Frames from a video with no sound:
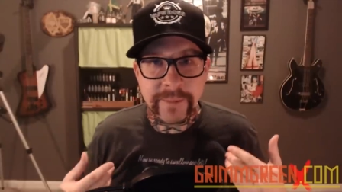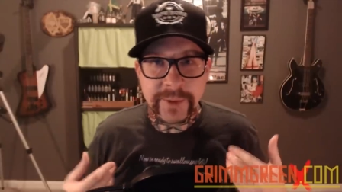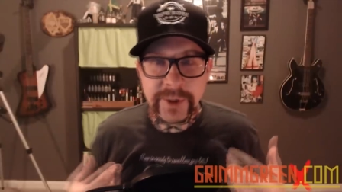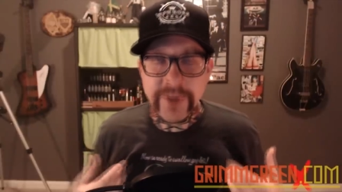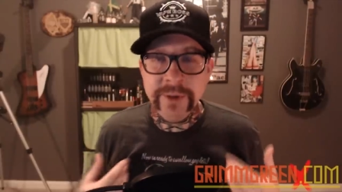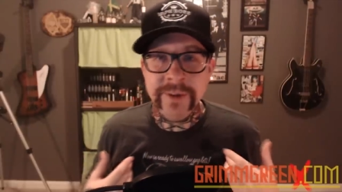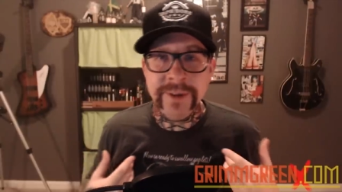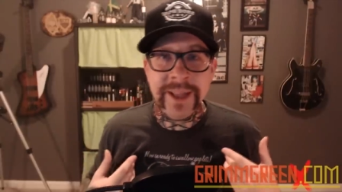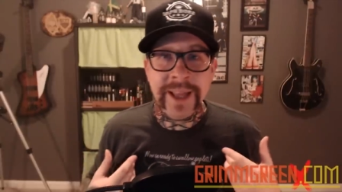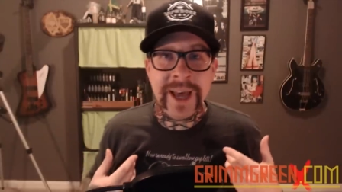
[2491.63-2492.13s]

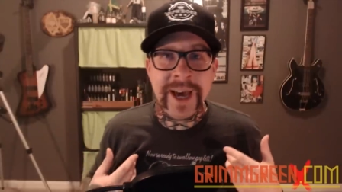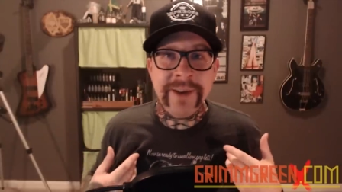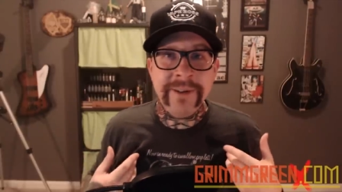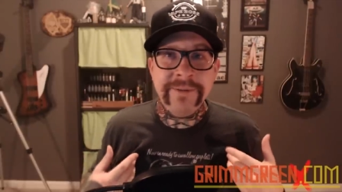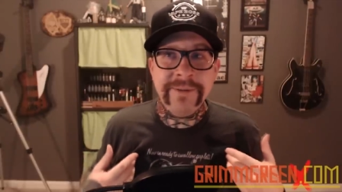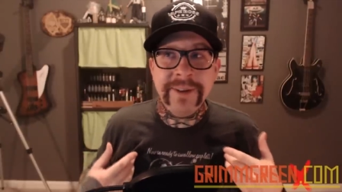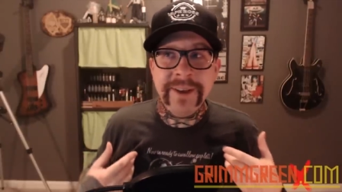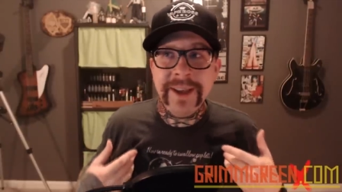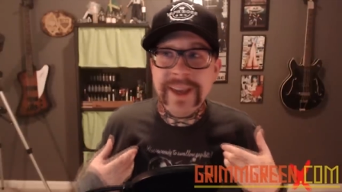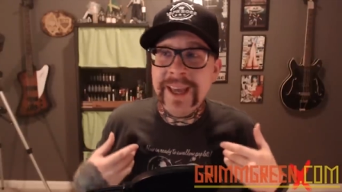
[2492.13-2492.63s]
Toot
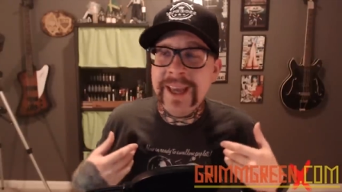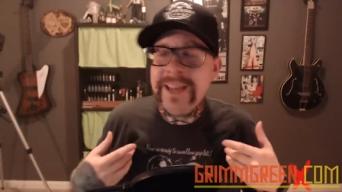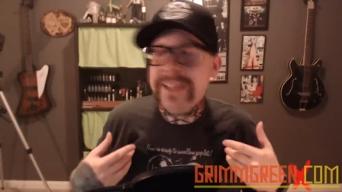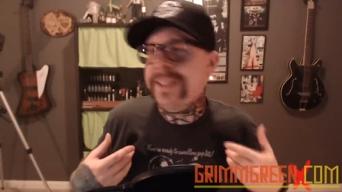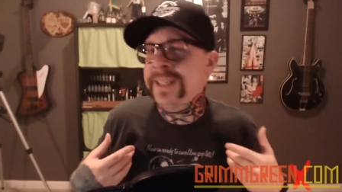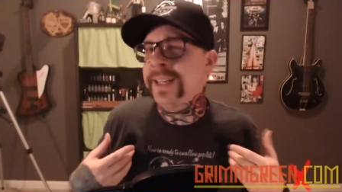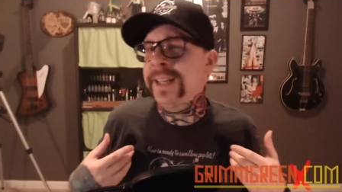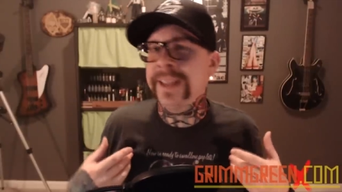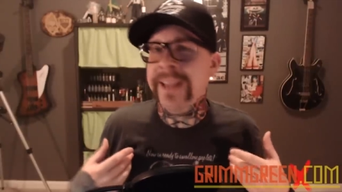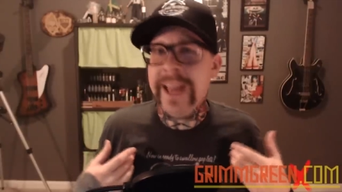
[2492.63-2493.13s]
life
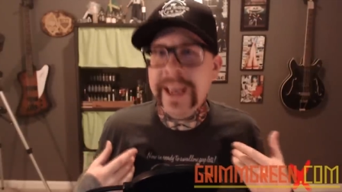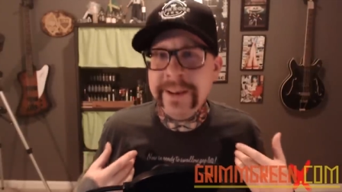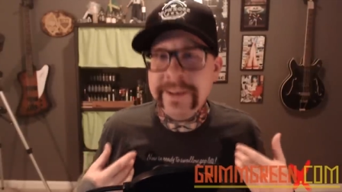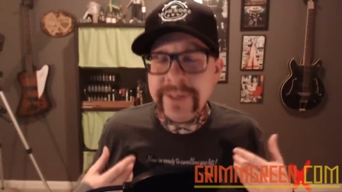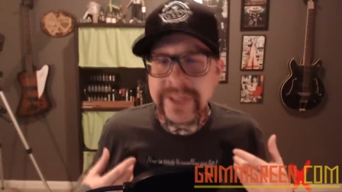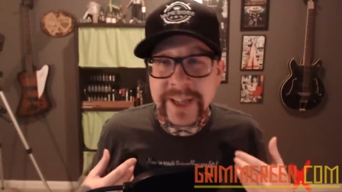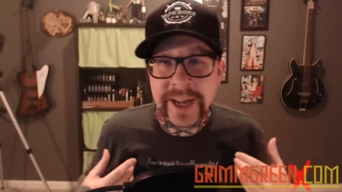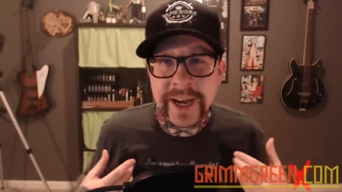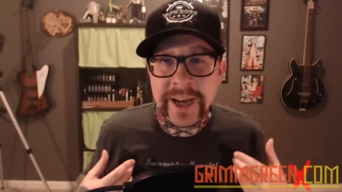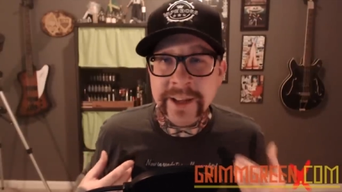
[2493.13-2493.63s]
isn't a
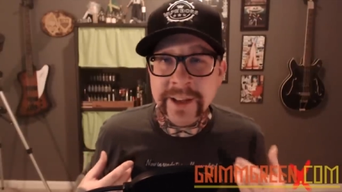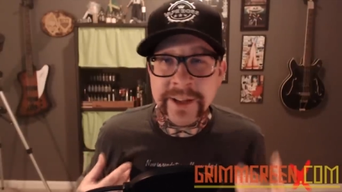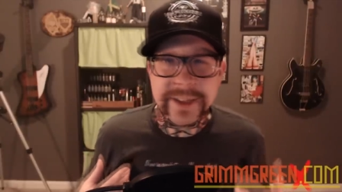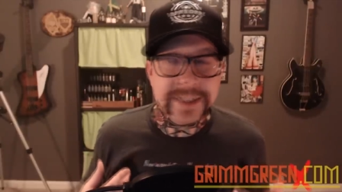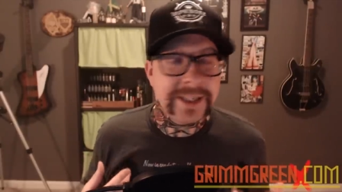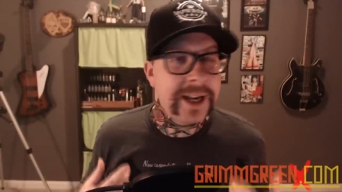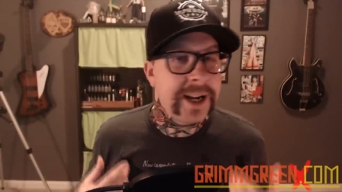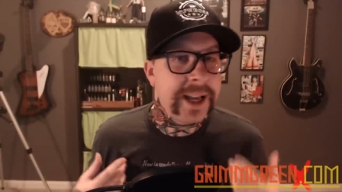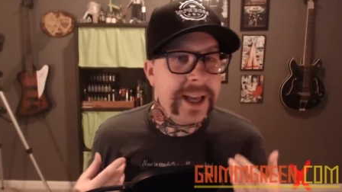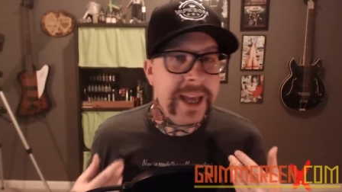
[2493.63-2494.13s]
lifestyle,
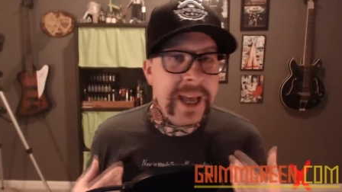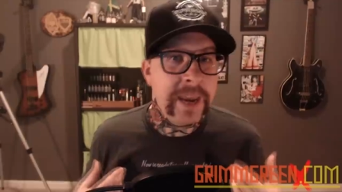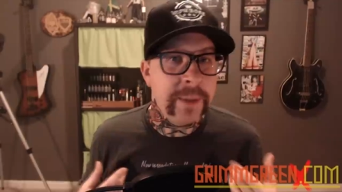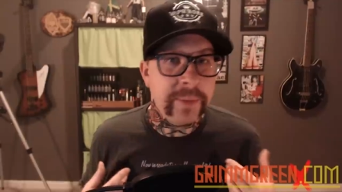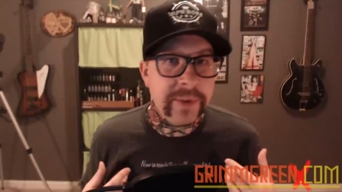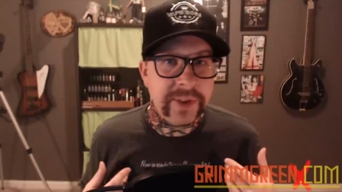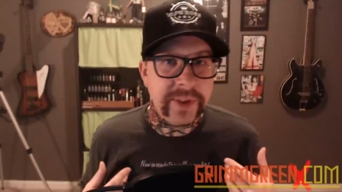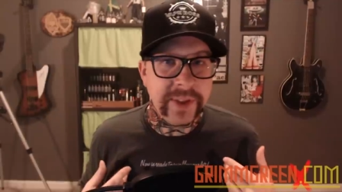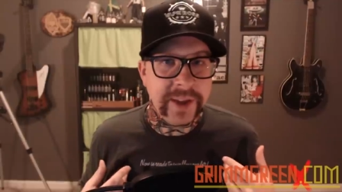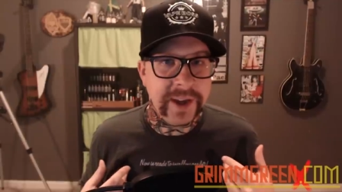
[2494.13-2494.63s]
it's not a hip
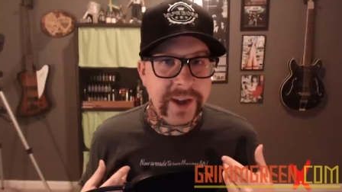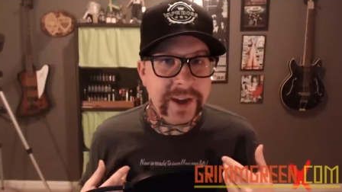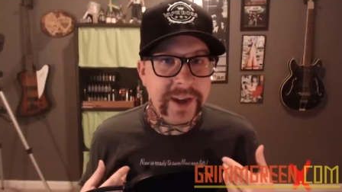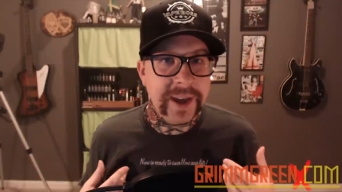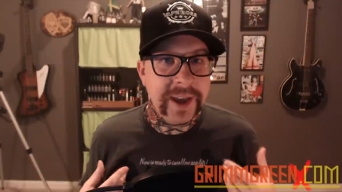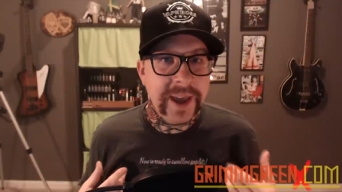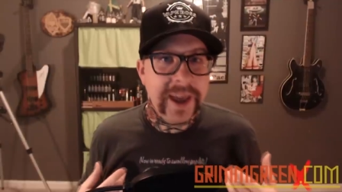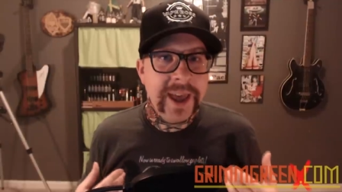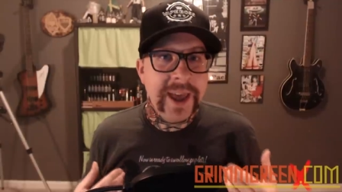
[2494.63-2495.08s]
thing.